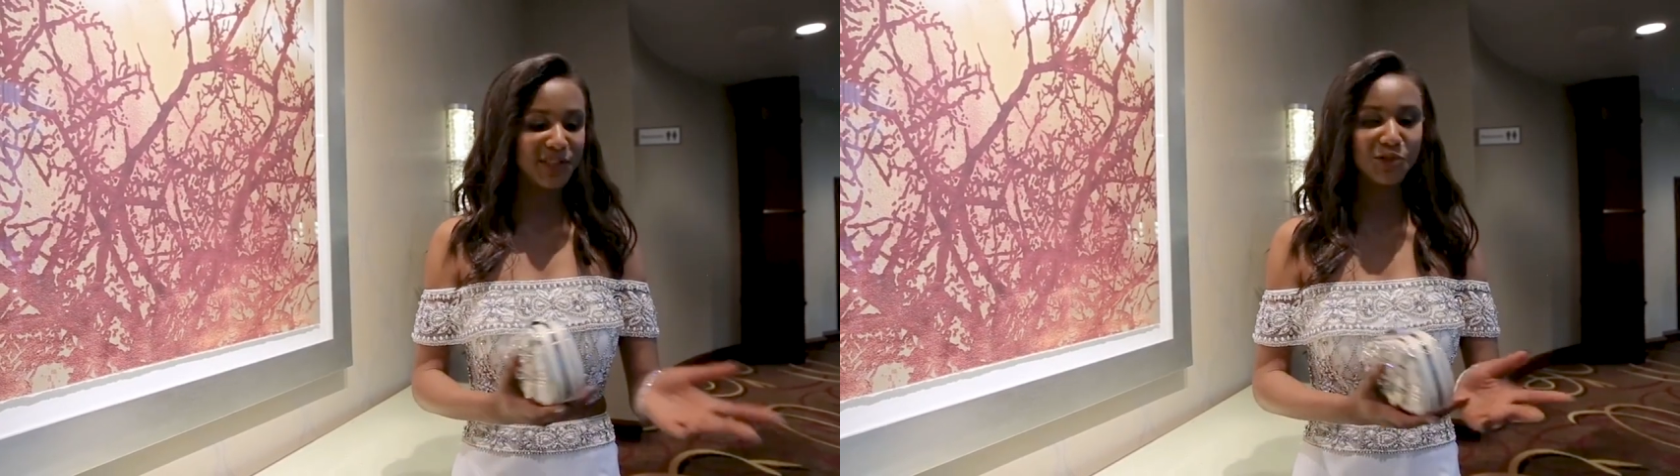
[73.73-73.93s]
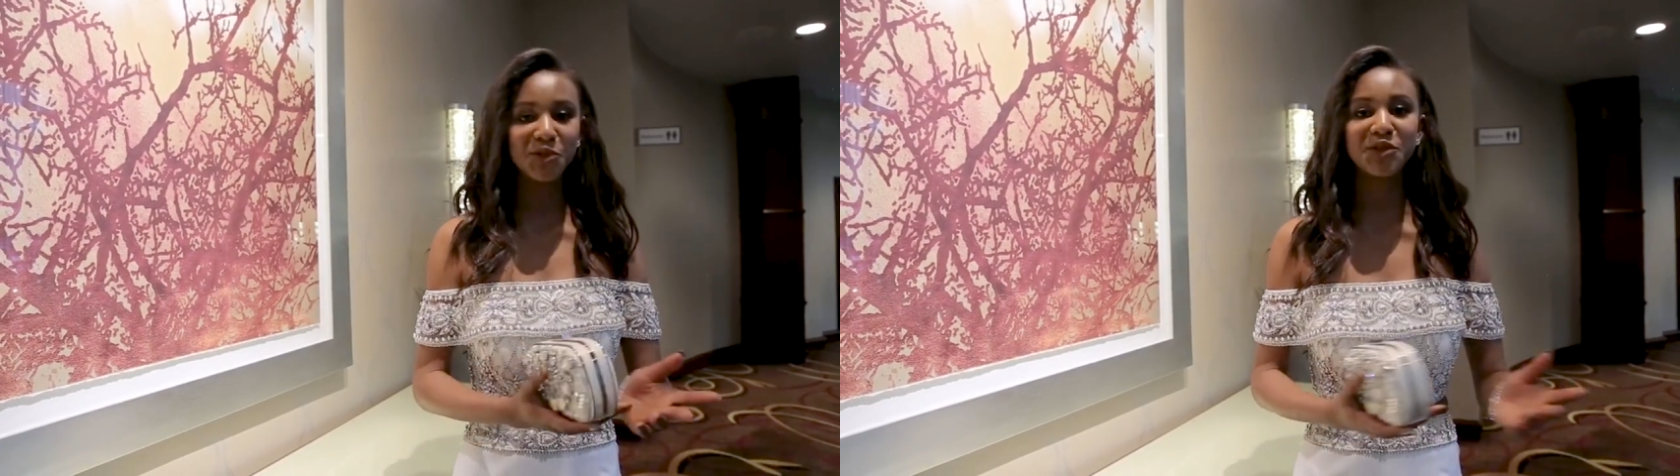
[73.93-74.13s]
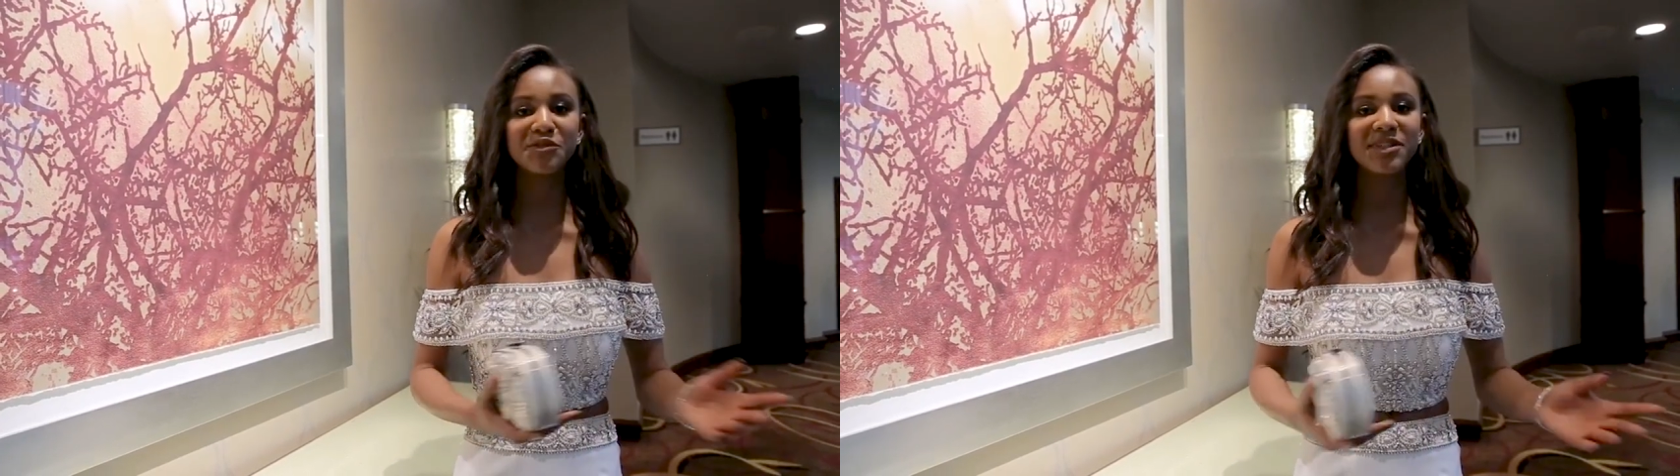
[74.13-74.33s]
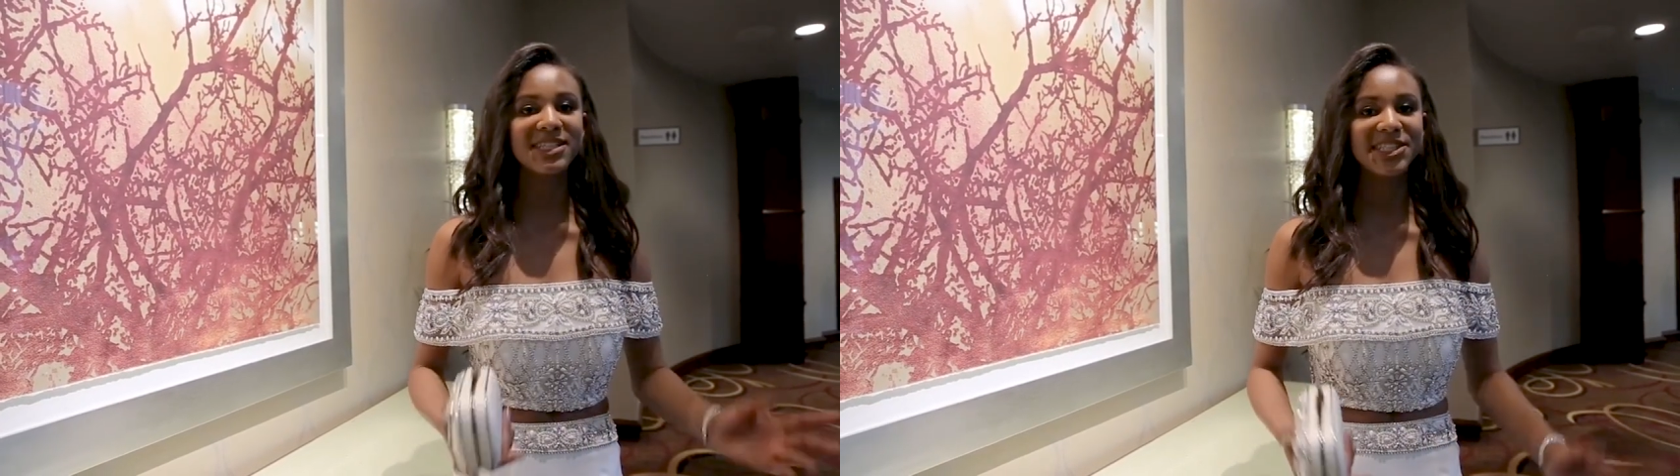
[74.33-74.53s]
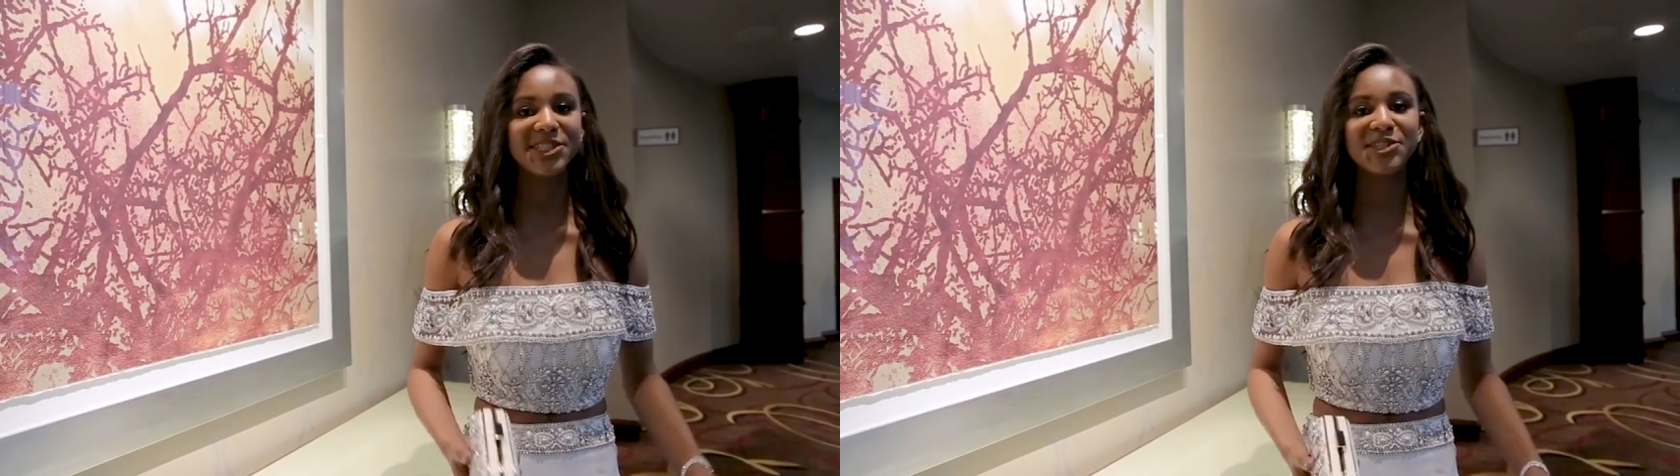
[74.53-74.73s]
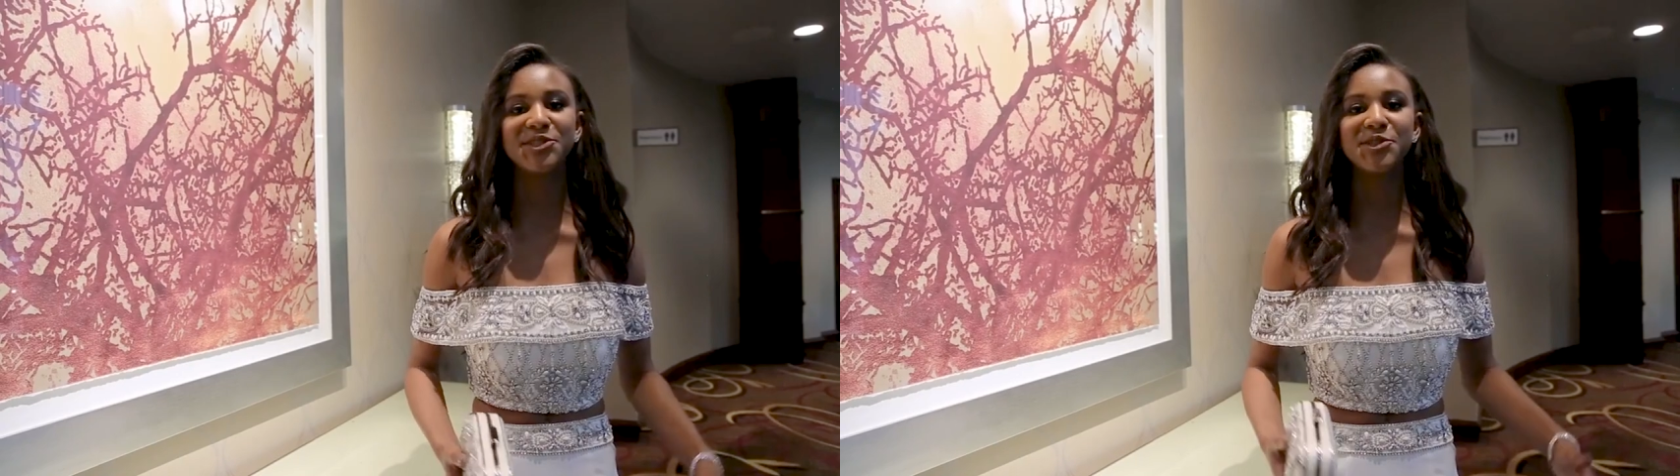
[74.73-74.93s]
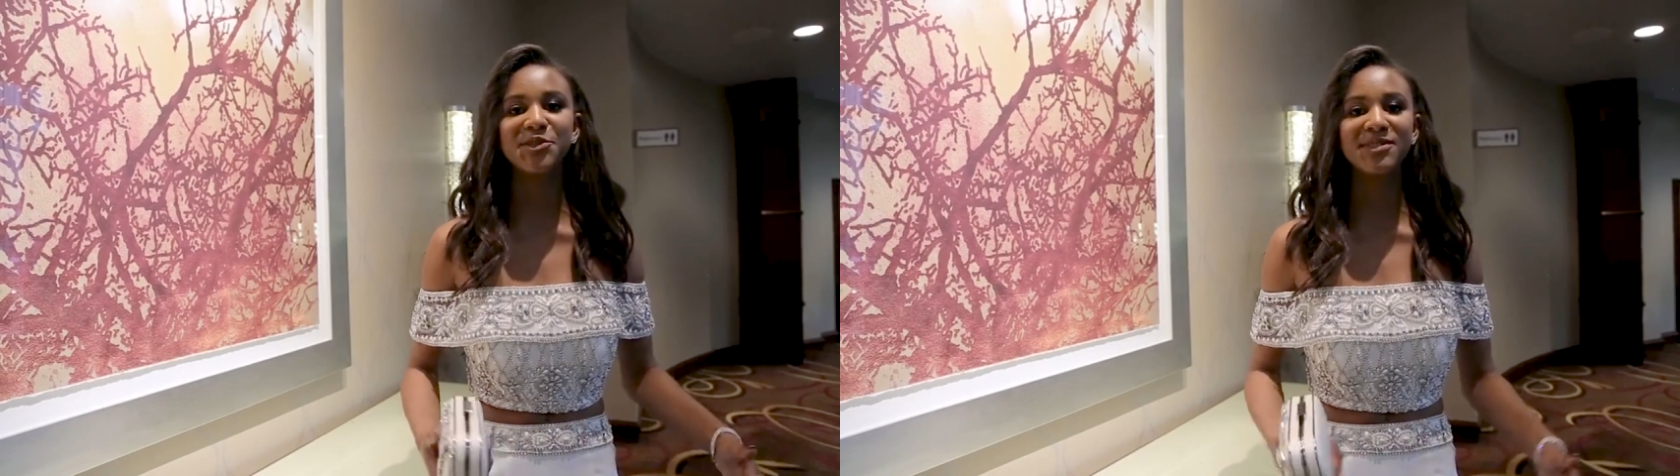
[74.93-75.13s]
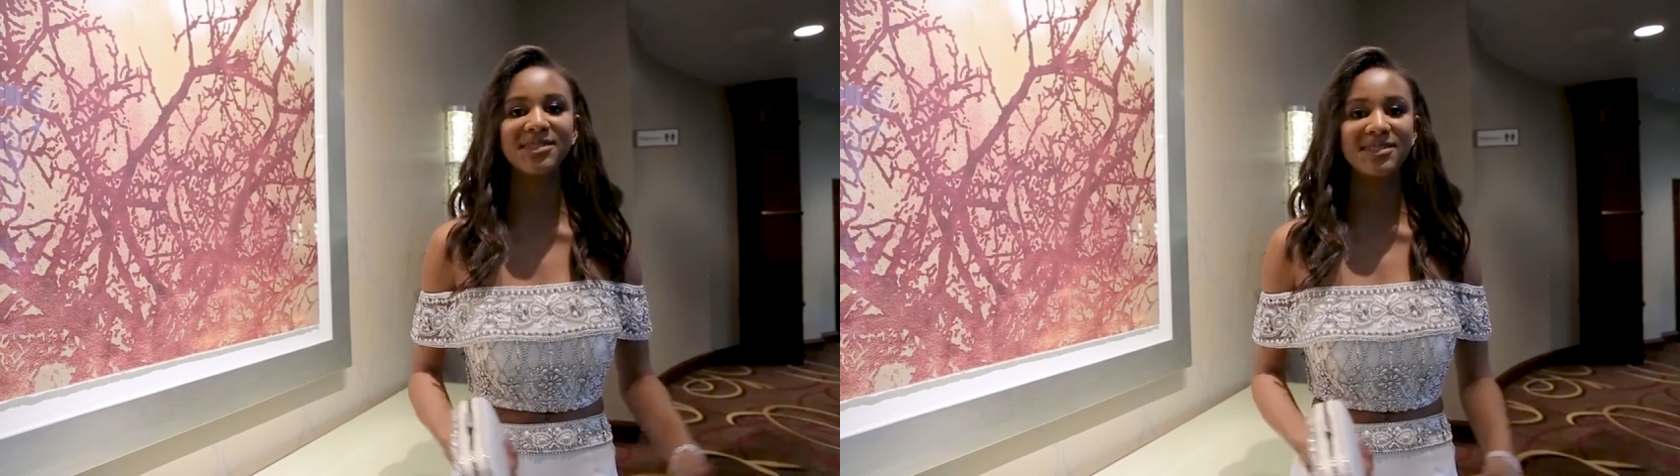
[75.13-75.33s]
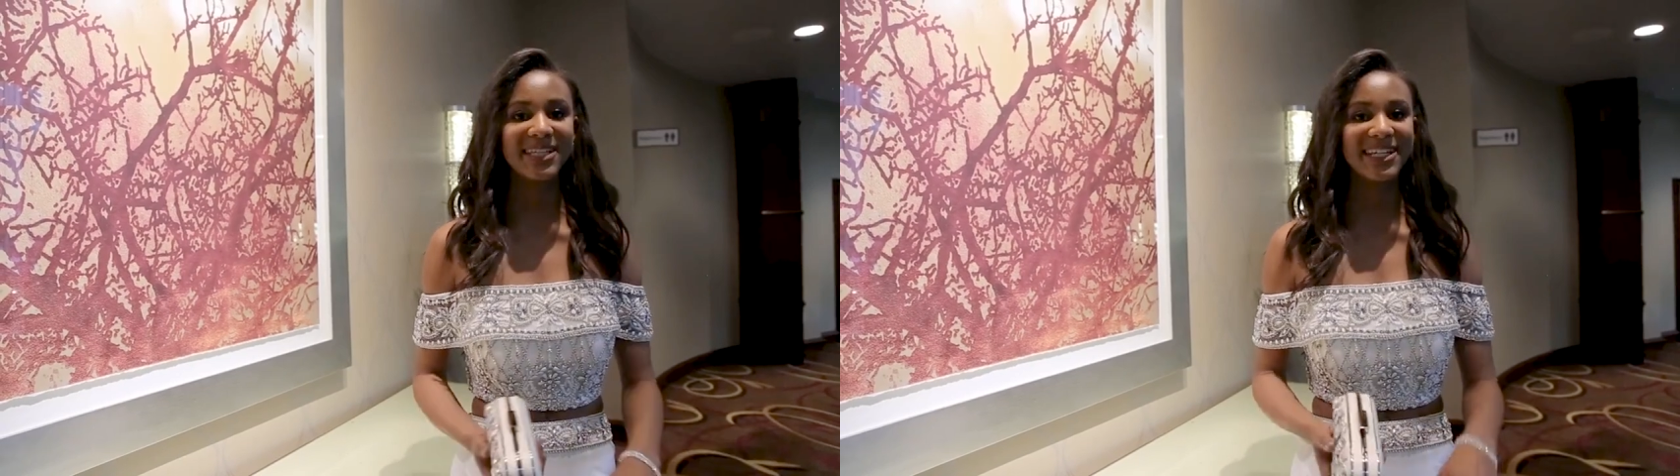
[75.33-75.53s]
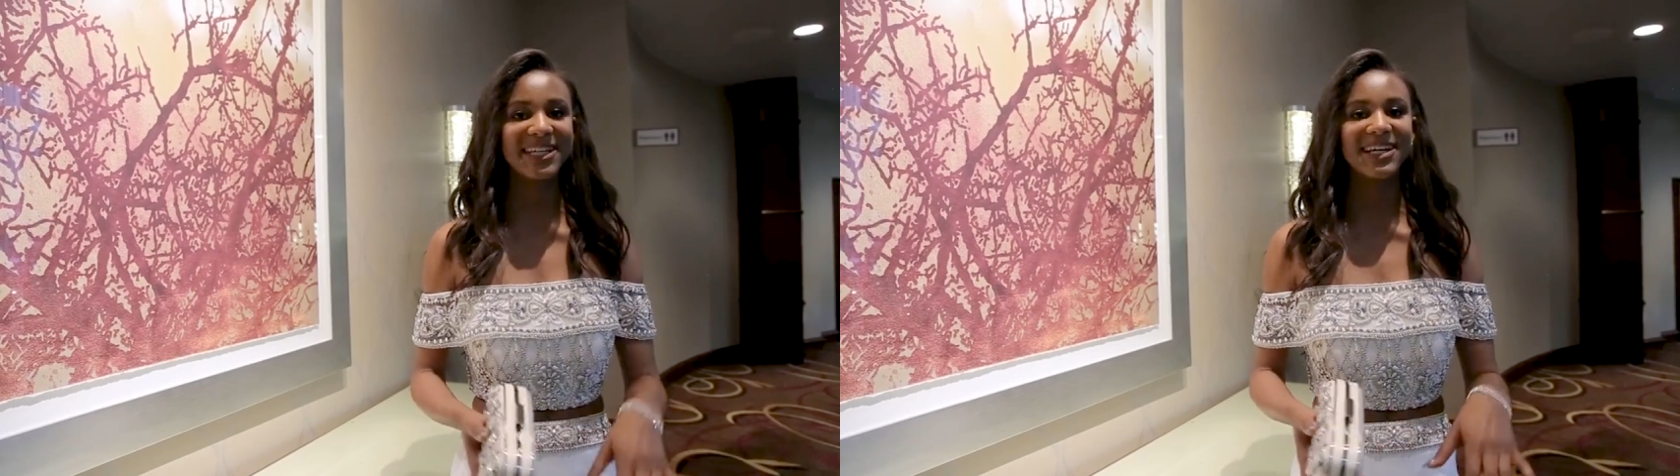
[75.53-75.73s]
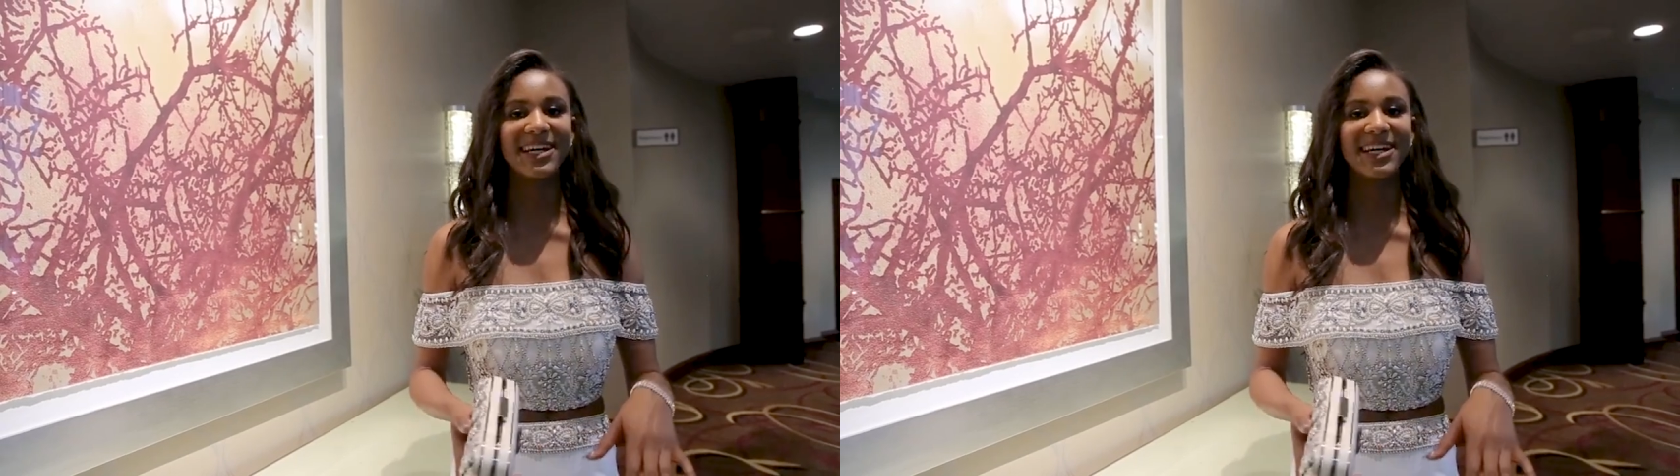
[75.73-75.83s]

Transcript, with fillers: jewelry, shoes, getting